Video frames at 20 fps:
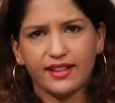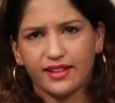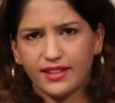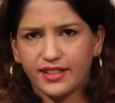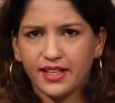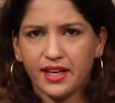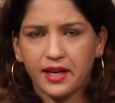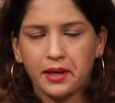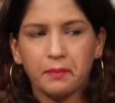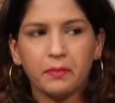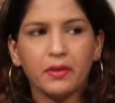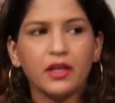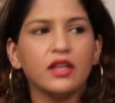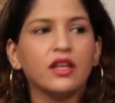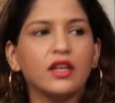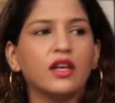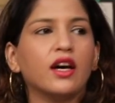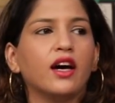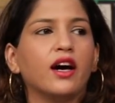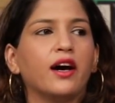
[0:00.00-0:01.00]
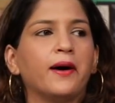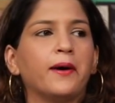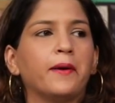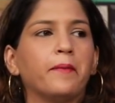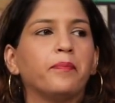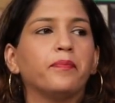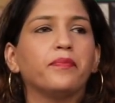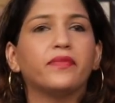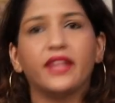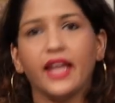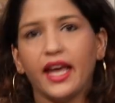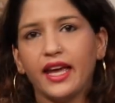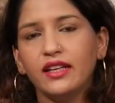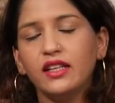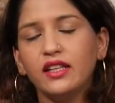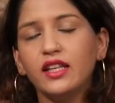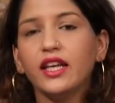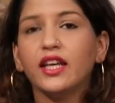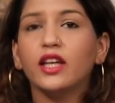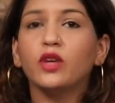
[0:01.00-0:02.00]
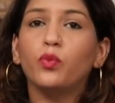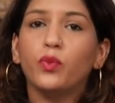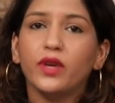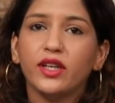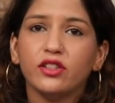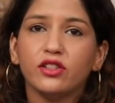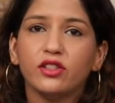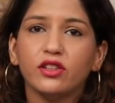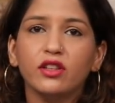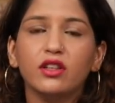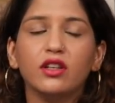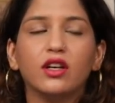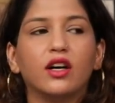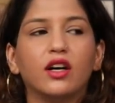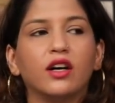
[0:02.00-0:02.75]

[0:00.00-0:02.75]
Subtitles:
at the time. Then in Winter,